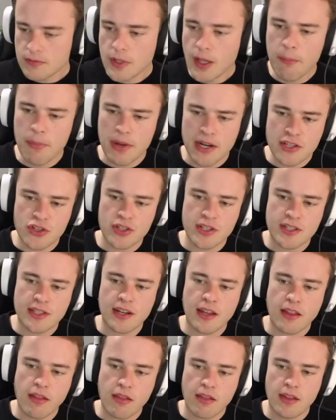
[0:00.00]
But it's just
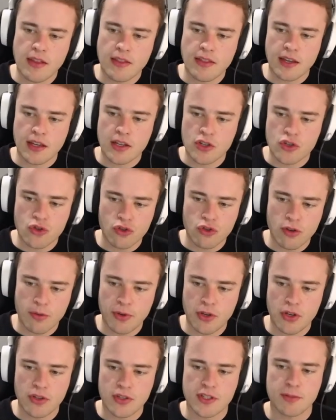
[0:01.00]
another thing that
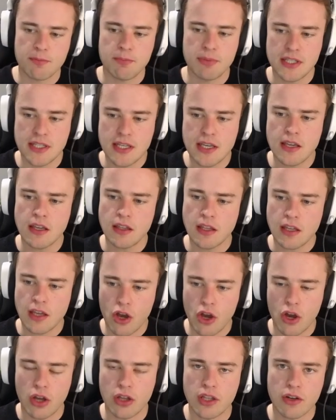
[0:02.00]
contributes, particularly
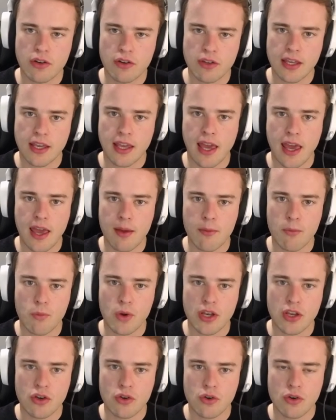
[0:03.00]
earlier in the game
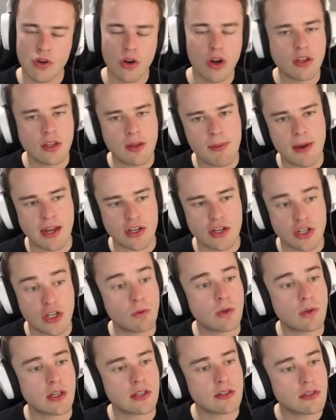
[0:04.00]
when you're only banishing
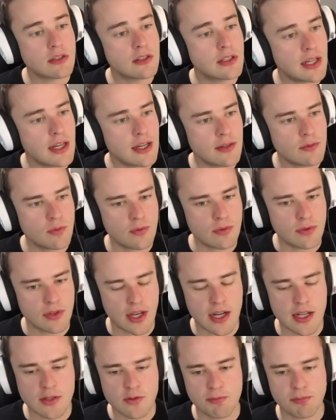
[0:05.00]
1 or 2
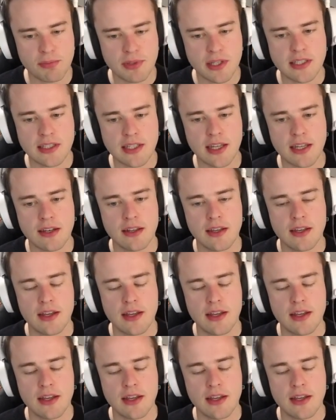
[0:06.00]
cards with Blood Debt.